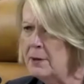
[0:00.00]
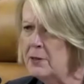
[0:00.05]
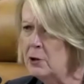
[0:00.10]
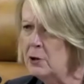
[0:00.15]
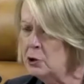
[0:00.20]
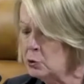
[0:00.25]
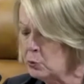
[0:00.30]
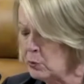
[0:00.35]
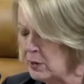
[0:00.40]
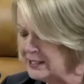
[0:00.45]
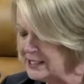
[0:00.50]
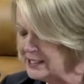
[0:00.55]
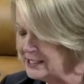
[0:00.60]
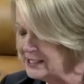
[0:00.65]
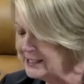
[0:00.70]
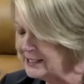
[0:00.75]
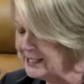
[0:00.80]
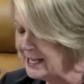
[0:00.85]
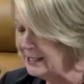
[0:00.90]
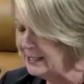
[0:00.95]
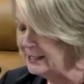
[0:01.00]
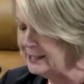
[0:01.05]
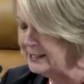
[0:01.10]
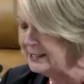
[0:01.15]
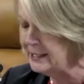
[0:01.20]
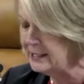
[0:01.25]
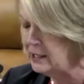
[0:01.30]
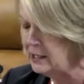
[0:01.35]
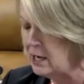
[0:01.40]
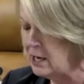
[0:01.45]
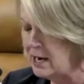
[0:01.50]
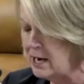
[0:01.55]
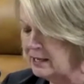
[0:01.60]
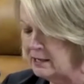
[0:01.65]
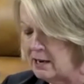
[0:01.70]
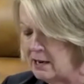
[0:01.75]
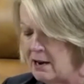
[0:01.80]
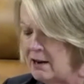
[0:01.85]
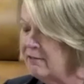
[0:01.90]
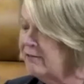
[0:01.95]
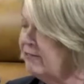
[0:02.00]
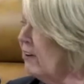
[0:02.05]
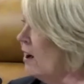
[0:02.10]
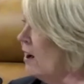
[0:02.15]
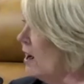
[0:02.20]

but those rates steadily decline